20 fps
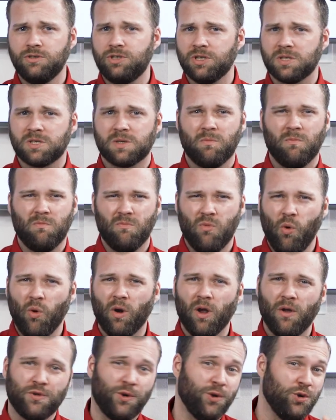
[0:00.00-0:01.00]
just
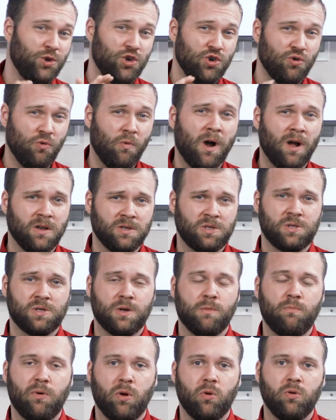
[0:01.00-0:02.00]
more other nuanced
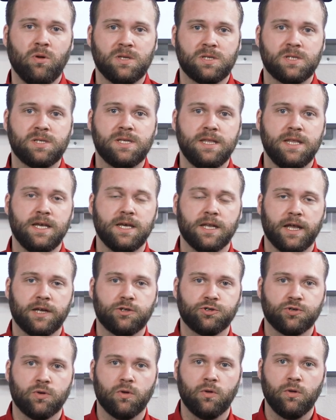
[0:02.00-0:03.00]
components to the
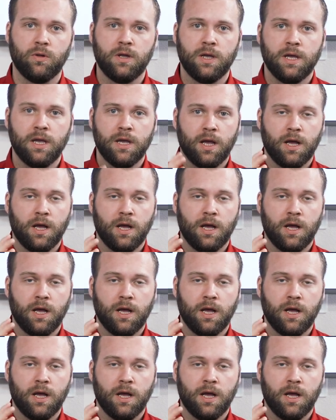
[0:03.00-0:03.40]
electrical